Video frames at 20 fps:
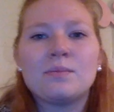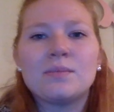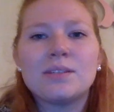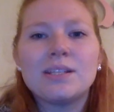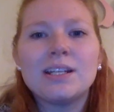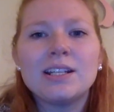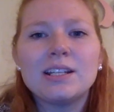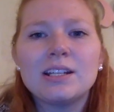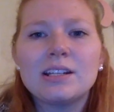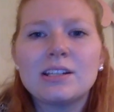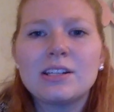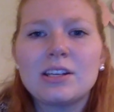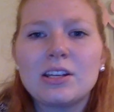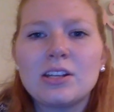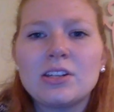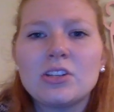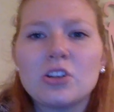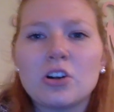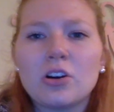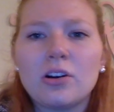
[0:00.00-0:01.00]

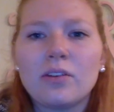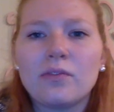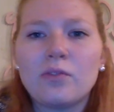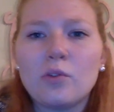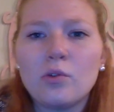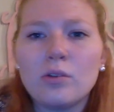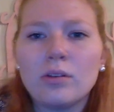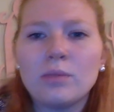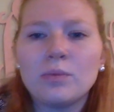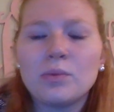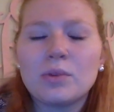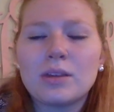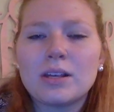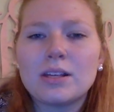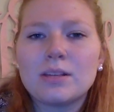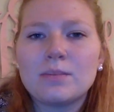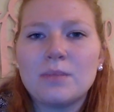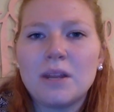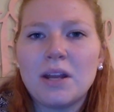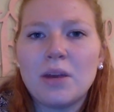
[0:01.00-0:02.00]
Sentences are formed with
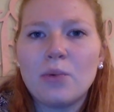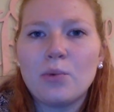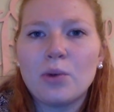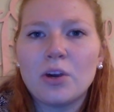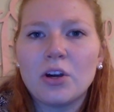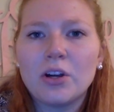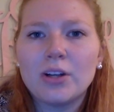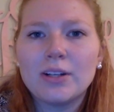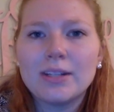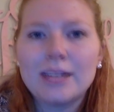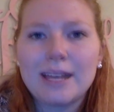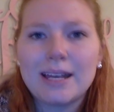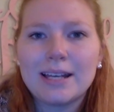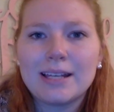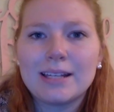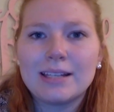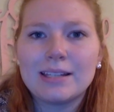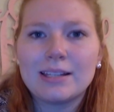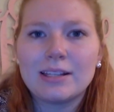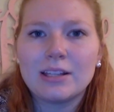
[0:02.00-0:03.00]
as many words
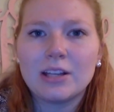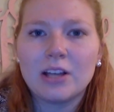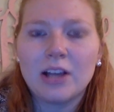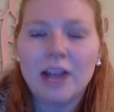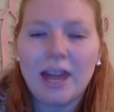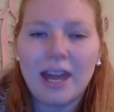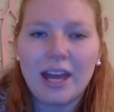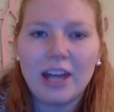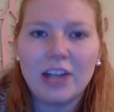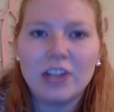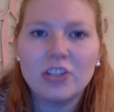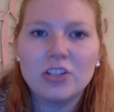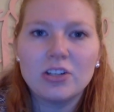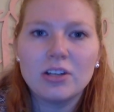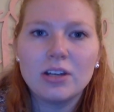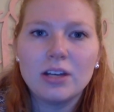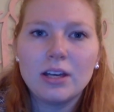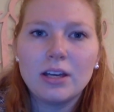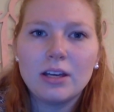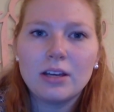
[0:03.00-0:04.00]
as their
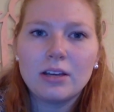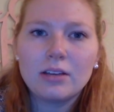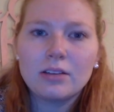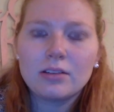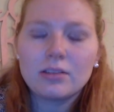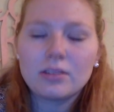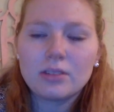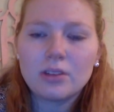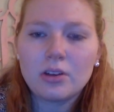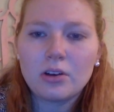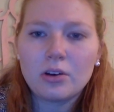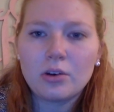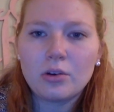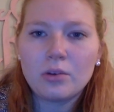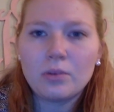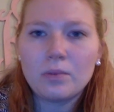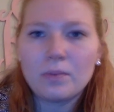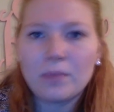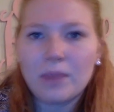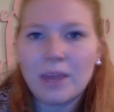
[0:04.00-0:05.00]
age.
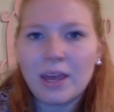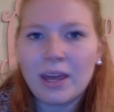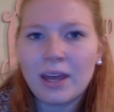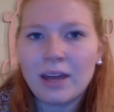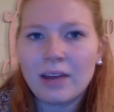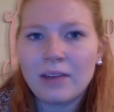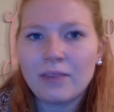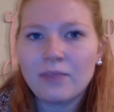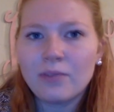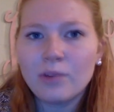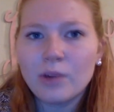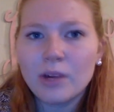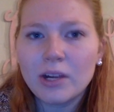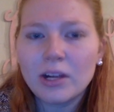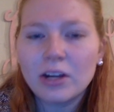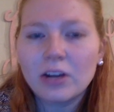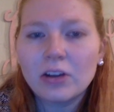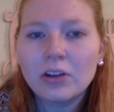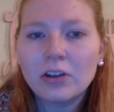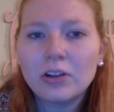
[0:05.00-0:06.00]
So a
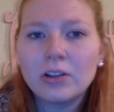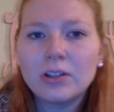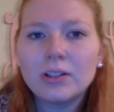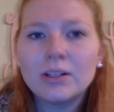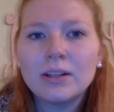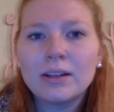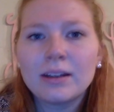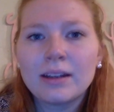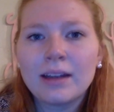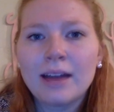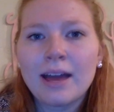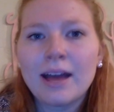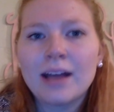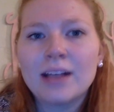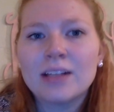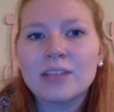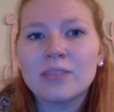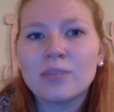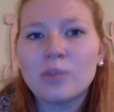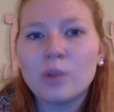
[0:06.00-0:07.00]
4-year-old
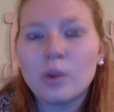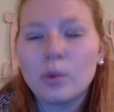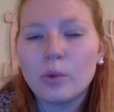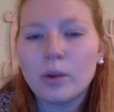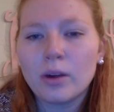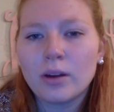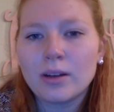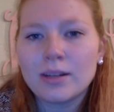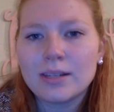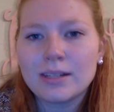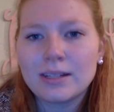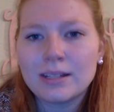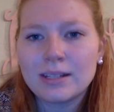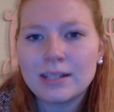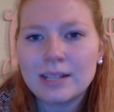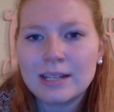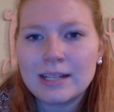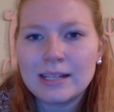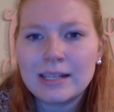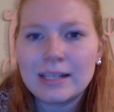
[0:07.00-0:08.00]
has 4-word
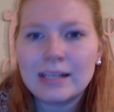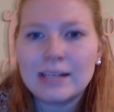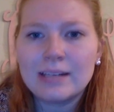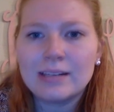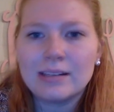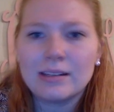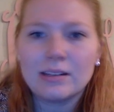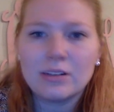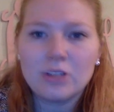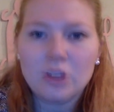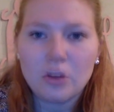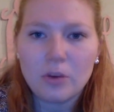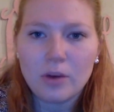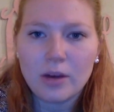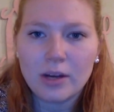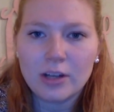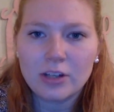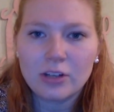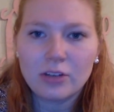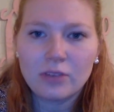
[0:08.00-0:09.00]
sentences and so
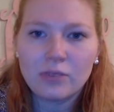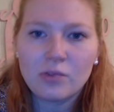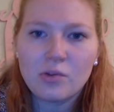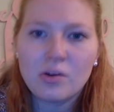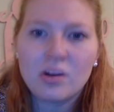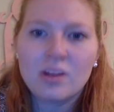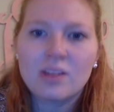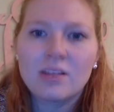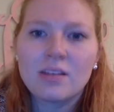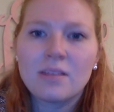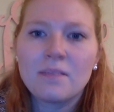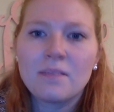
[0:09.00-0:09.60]
on and so forth.